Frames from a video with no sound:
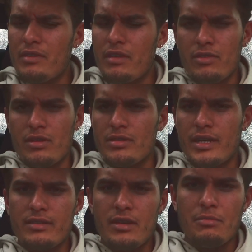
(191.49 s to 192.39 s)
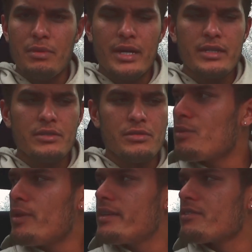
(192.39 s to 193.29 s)
Certain things I don't buy used. The
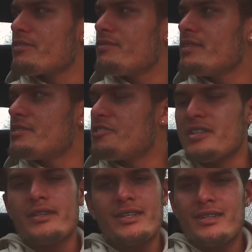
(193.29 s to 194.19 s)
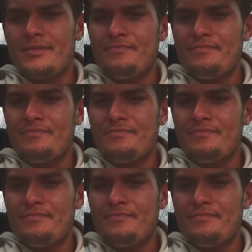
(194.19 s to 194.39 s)
weather's shitty.